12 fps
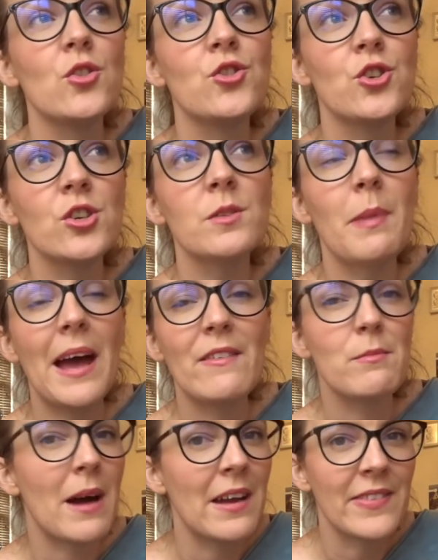just bear
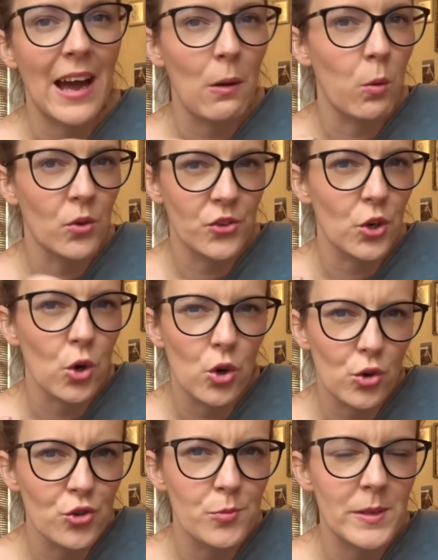in mind that I wasn't
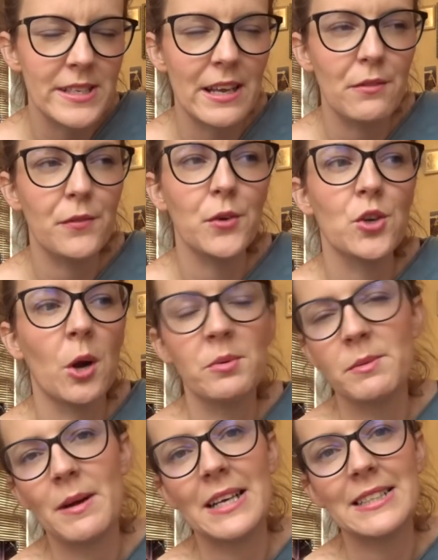100% food
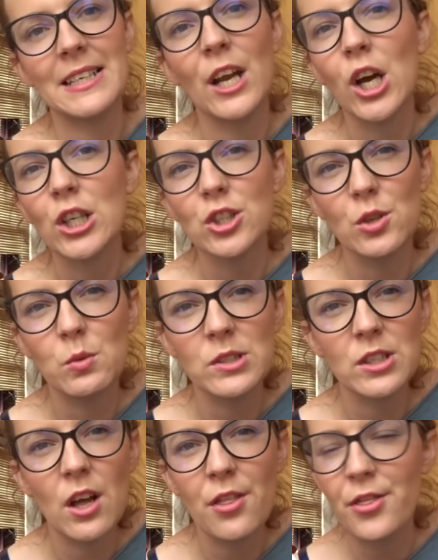optimising, so there
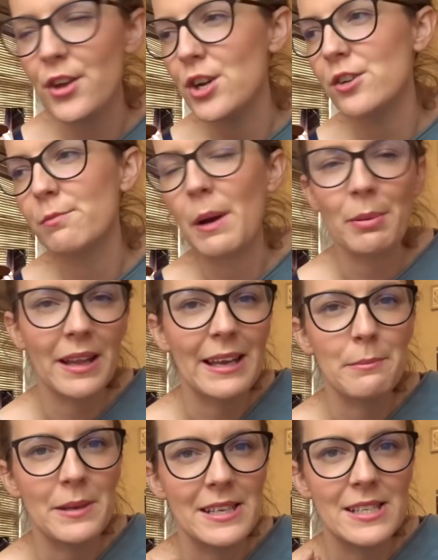wasn't a third of my
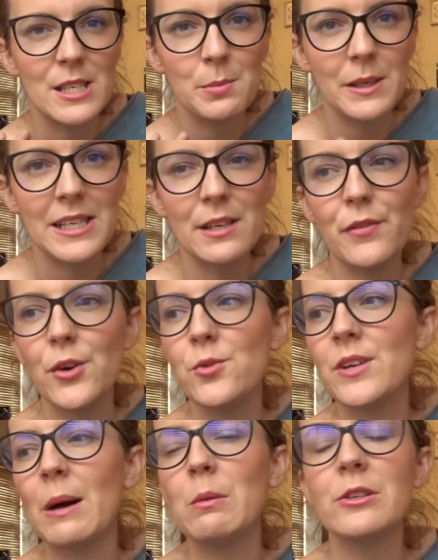plate being speedy
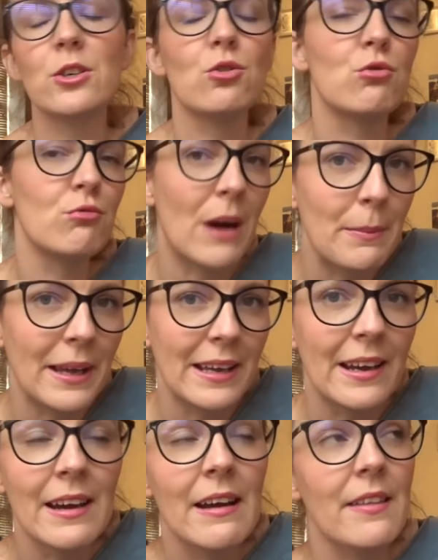food. I wasn't
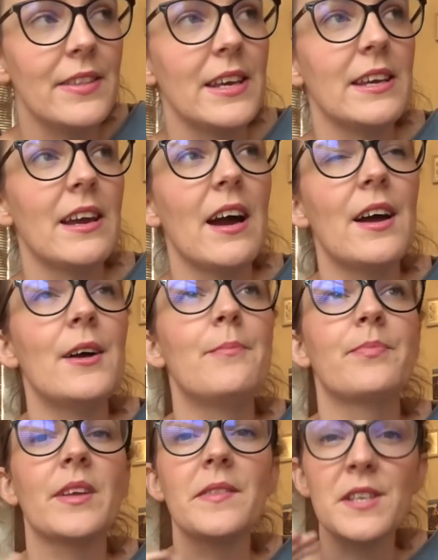grabbing
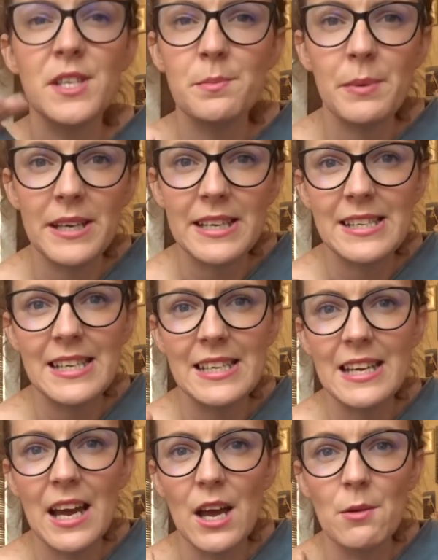the
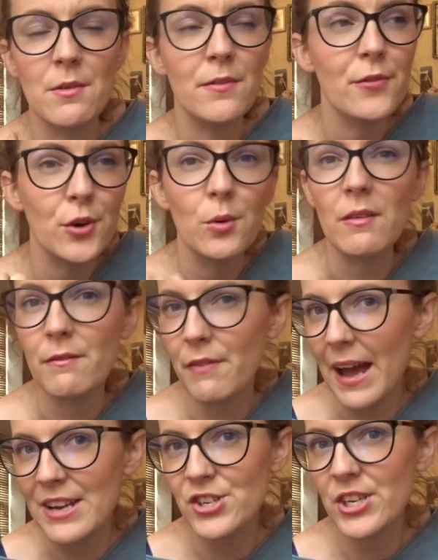speedy fruit and
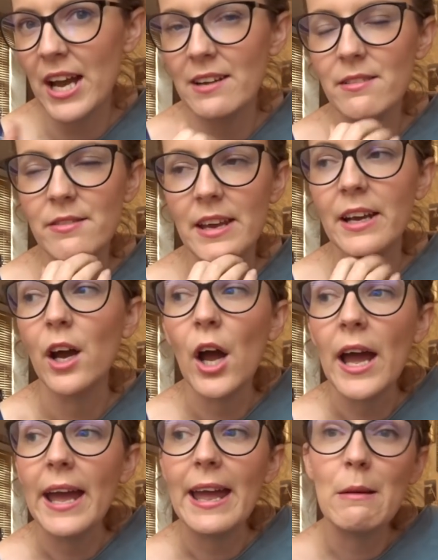veg kind of thing.
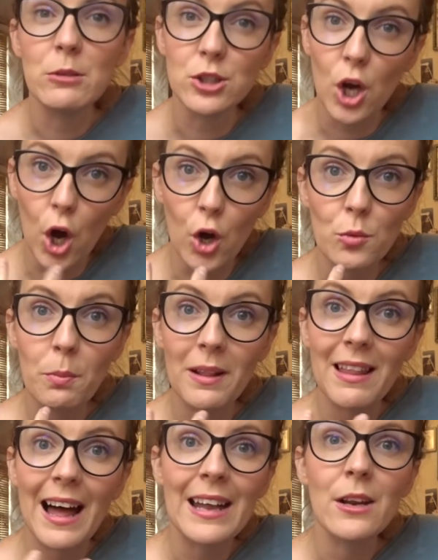It was on
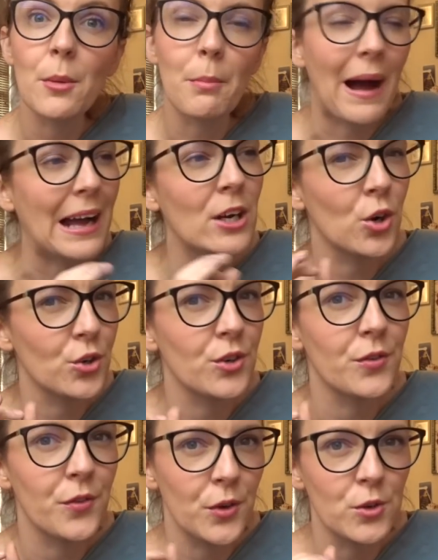plan, but I could
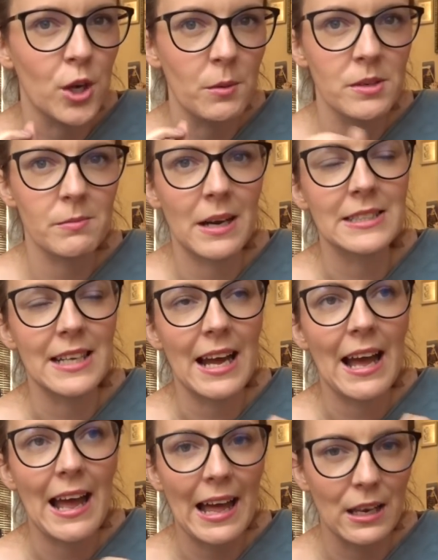have food optimised a
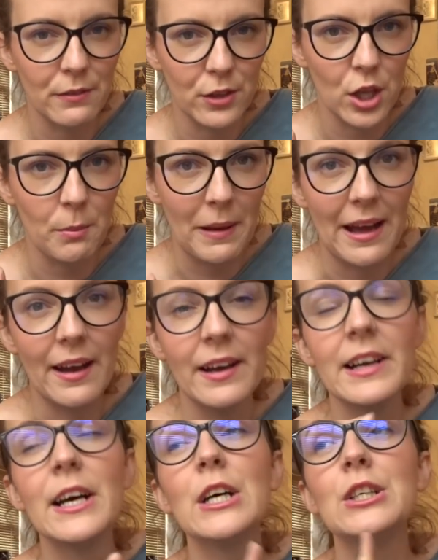hell of a lot
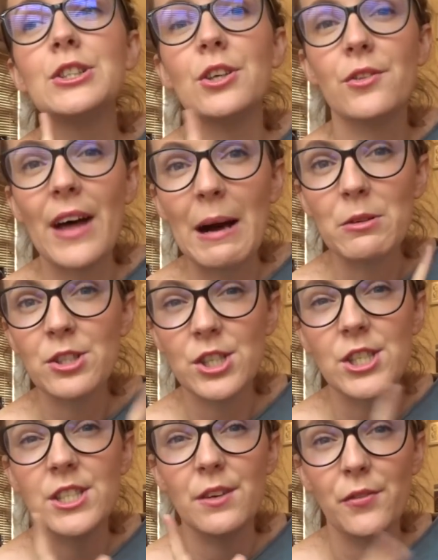better. So that was
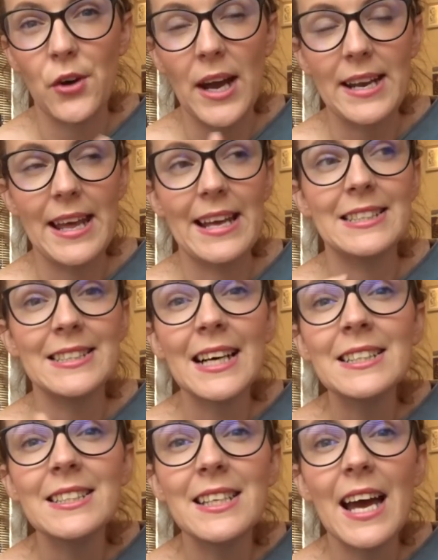Thursday, Friday.
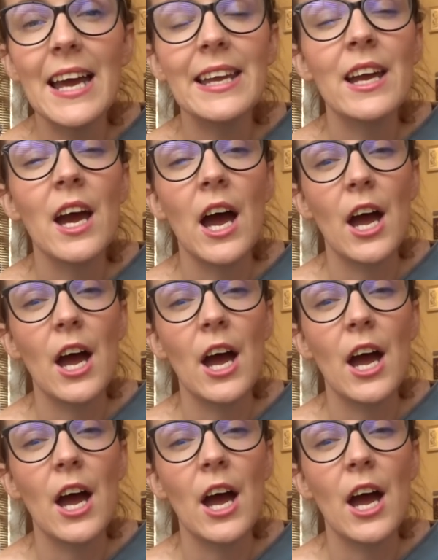Saturday,